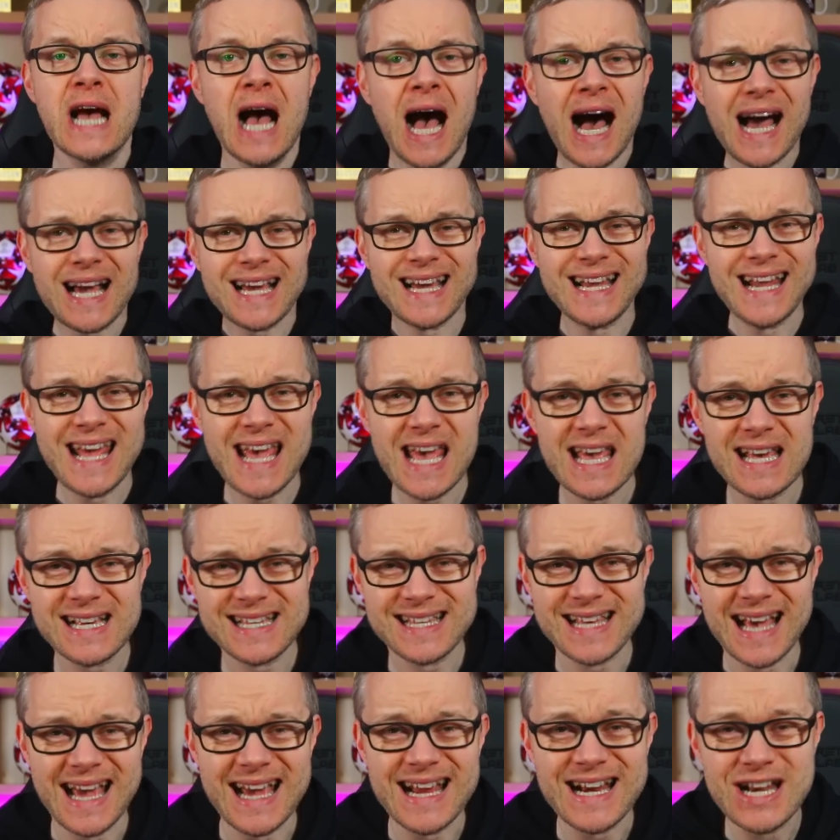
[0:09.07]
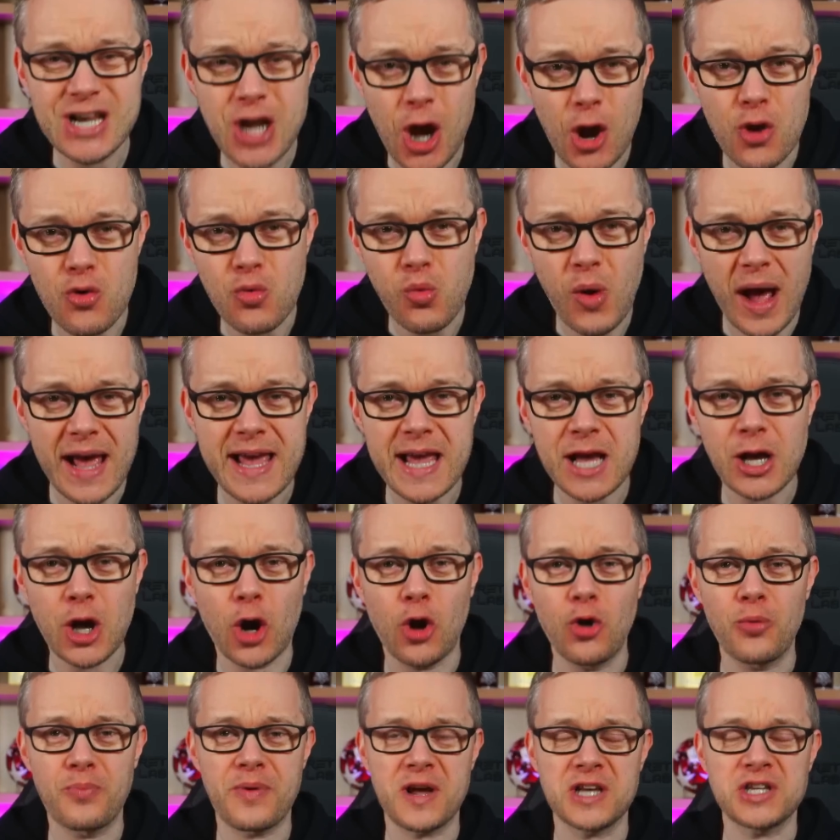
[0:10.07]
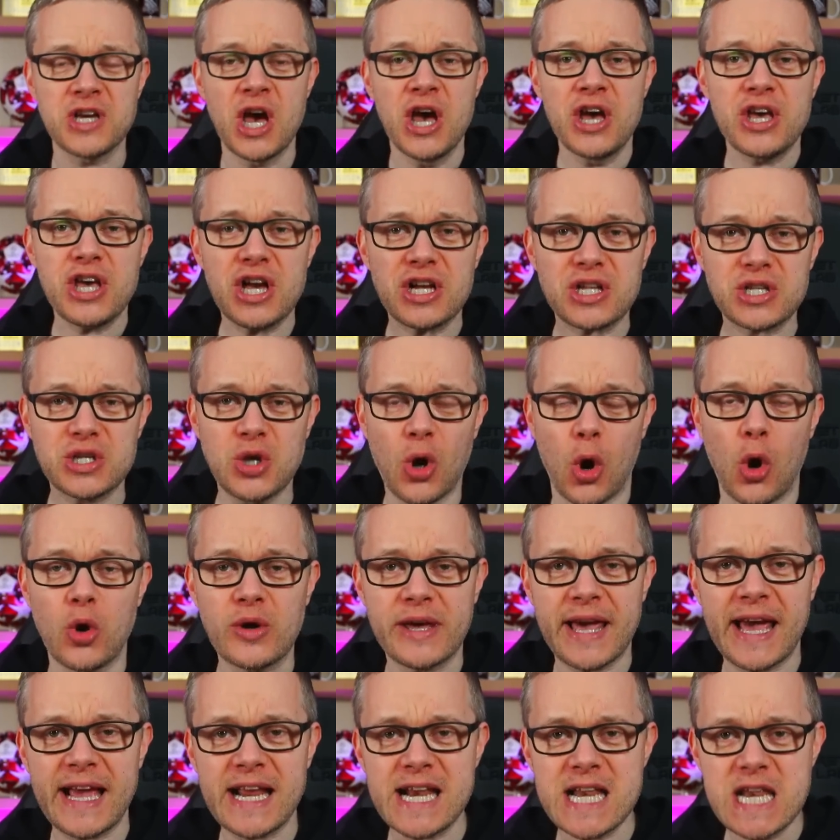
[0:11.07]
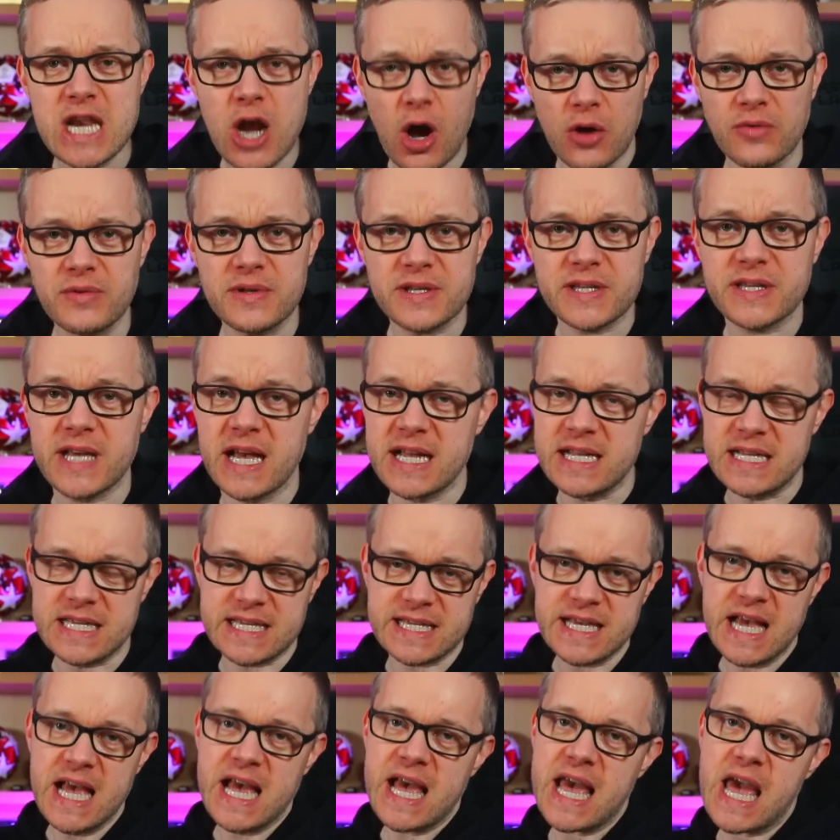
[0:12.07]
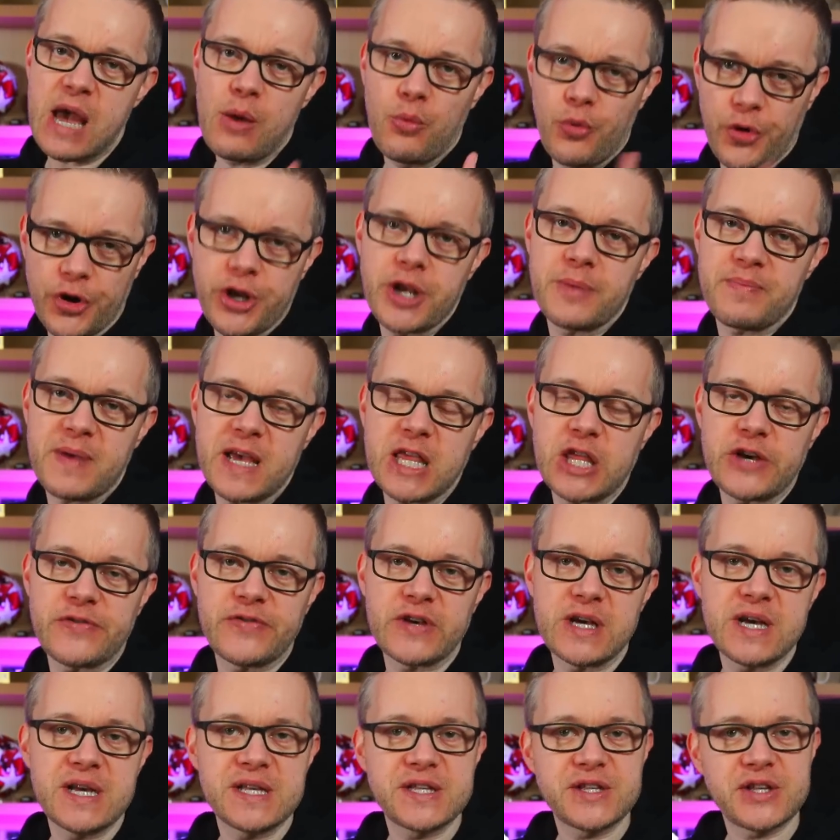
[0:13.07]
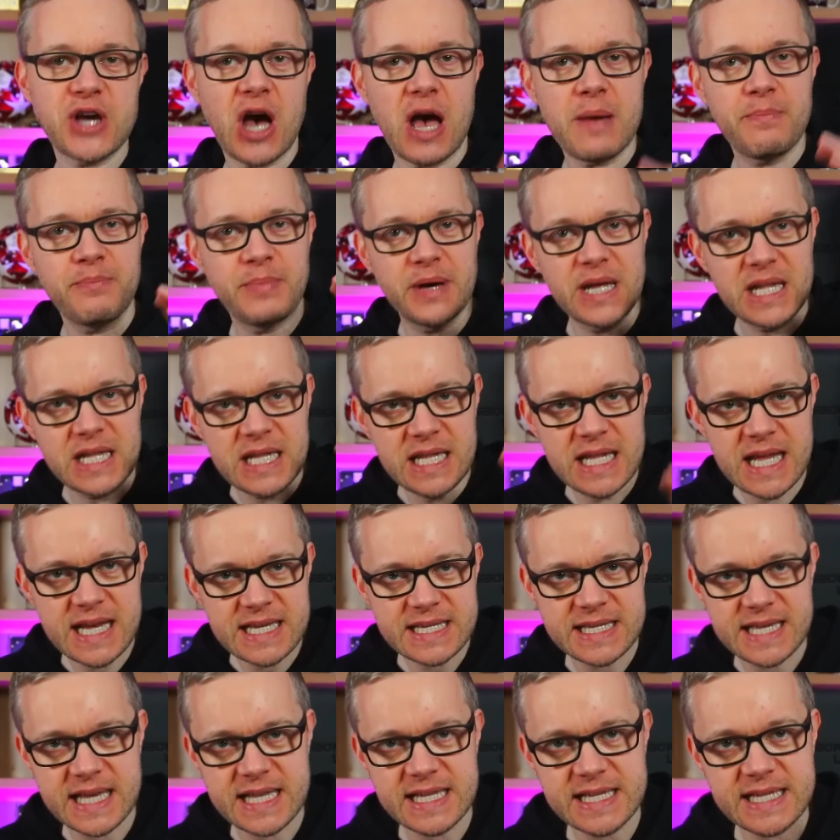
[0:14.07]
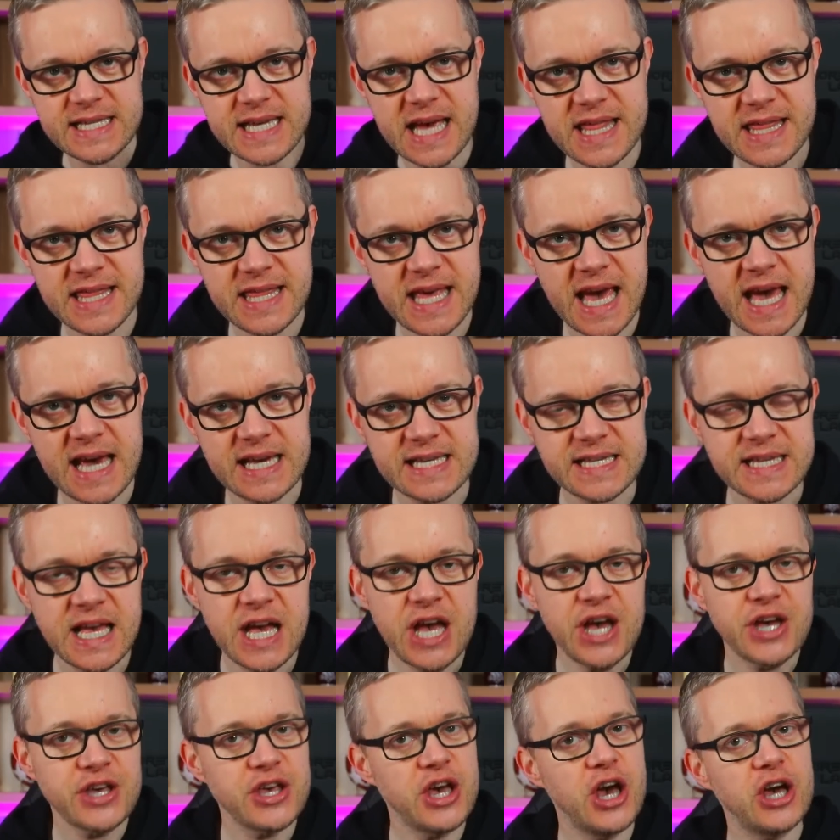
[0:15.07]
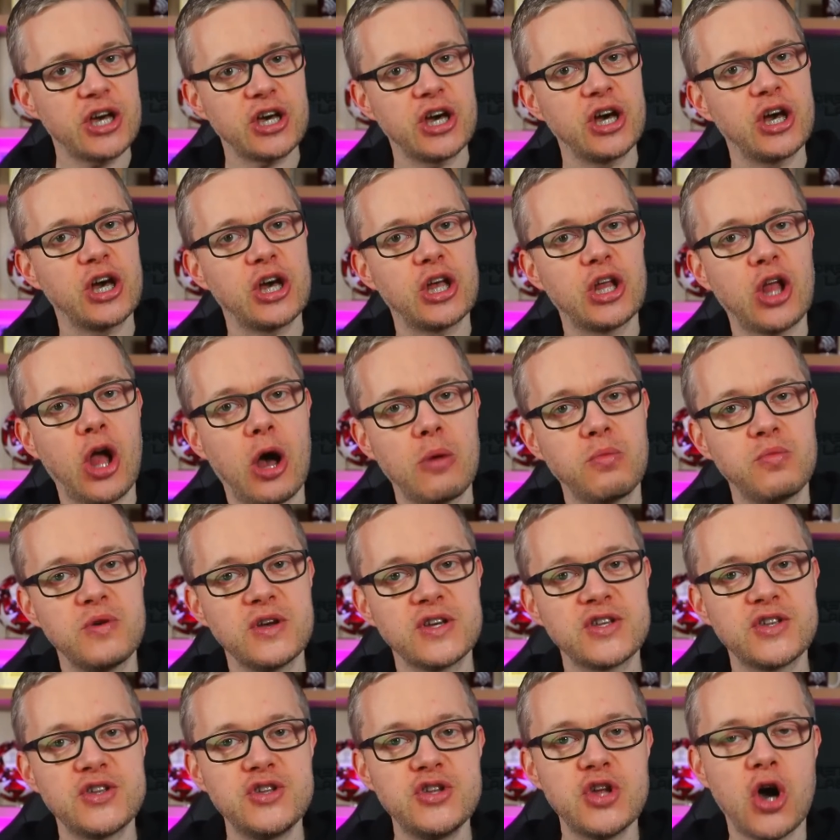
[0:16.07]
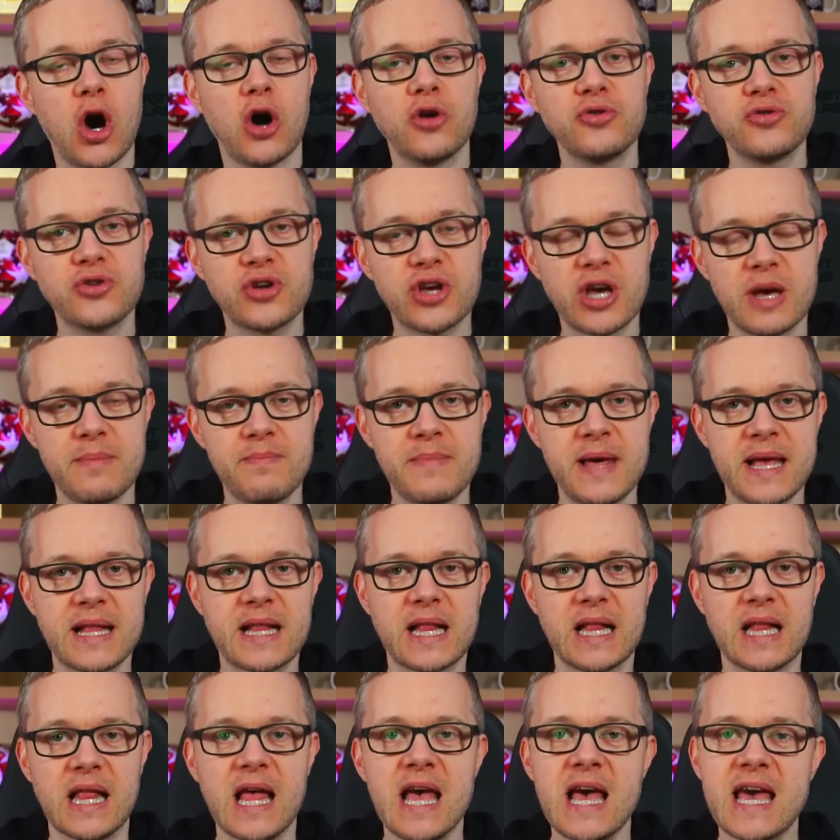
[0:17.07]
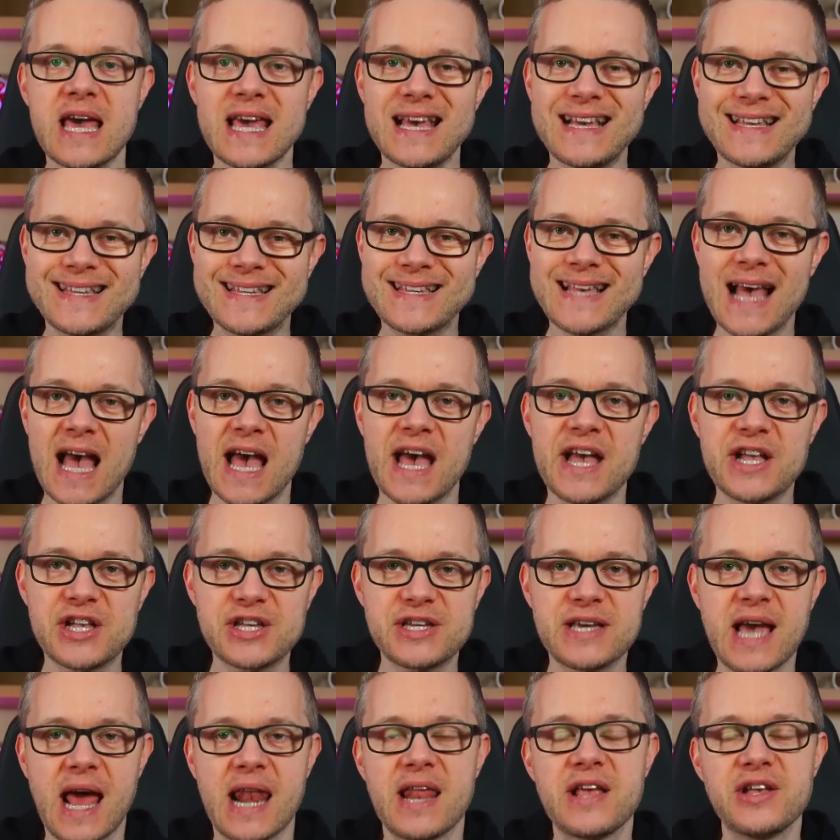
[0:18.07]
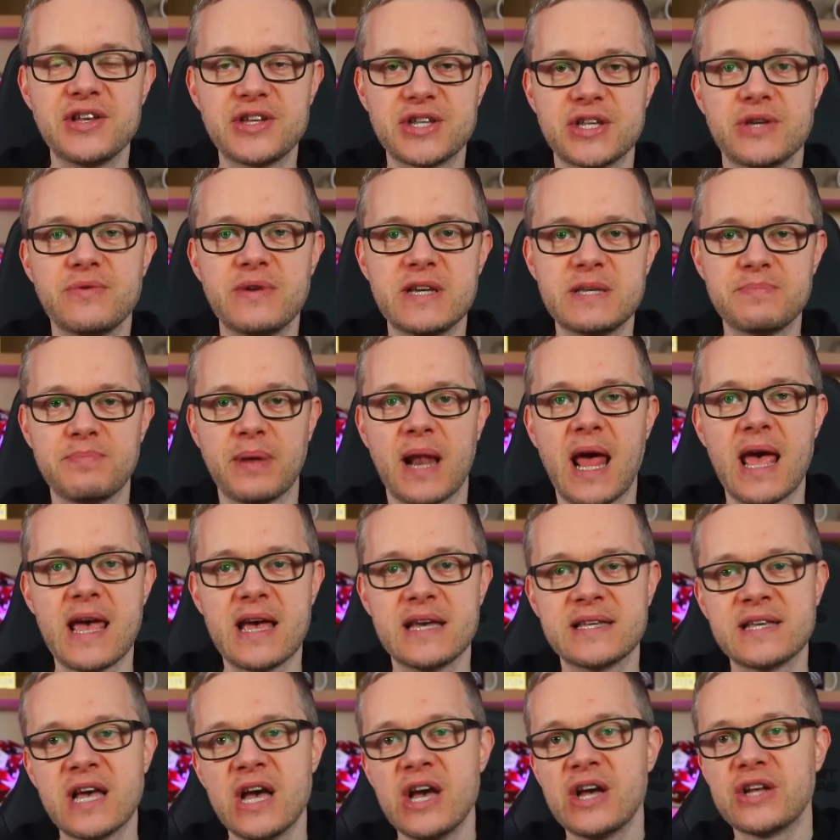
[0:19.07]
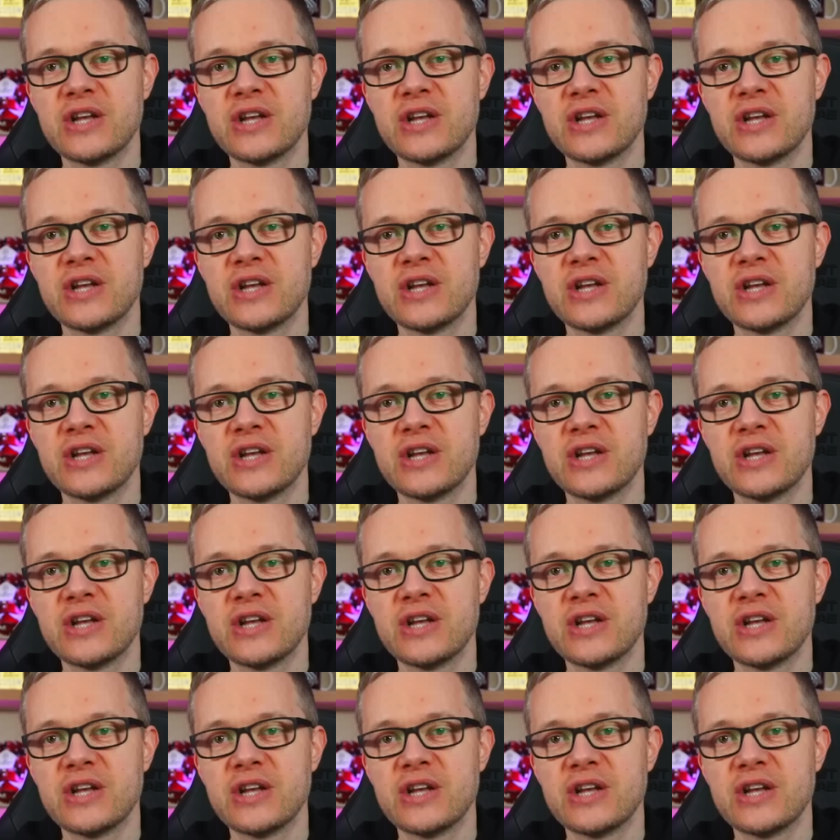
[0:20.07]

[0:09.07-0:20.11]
I can hear you saying, no way, Goldbridge, you're talking nonsense. It wouldn't be the first time, but listen to this. Jurgen Klopp was non-committal. He set a challenge to his players